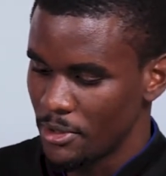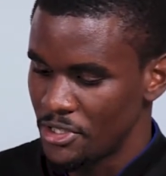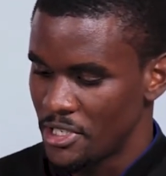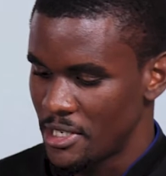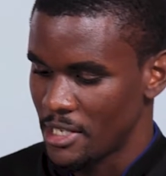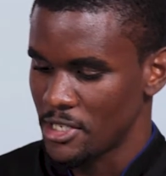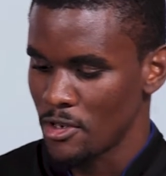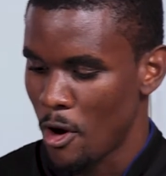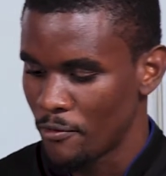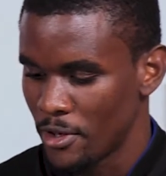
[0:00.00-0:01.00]
You see it's getting
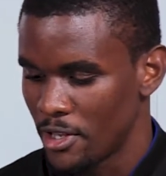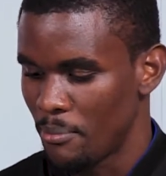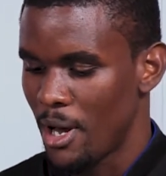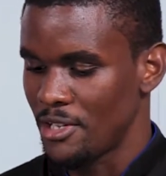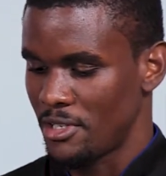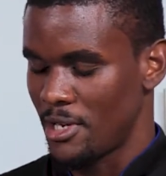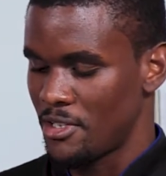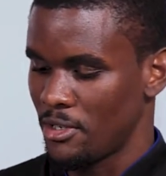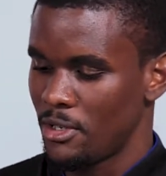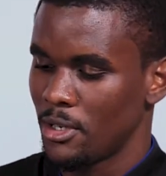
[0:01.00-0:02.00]
softer. The pasta's nice
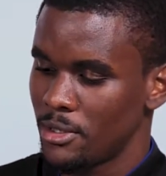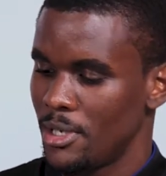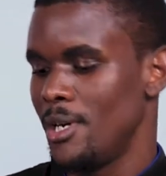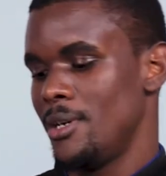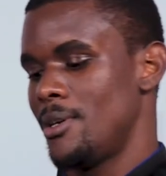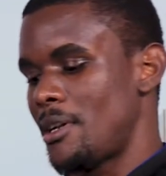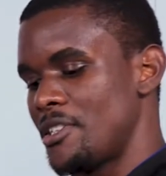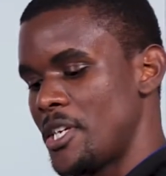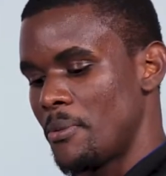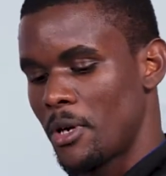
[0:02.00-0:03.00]
and cooked. You can the
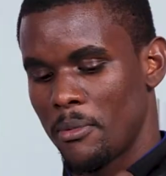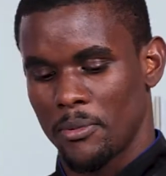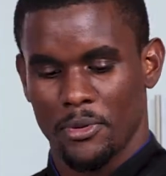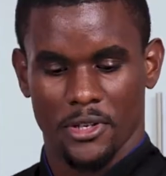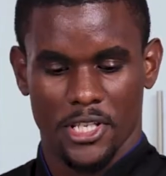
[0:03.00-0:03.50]
steam coming up. You could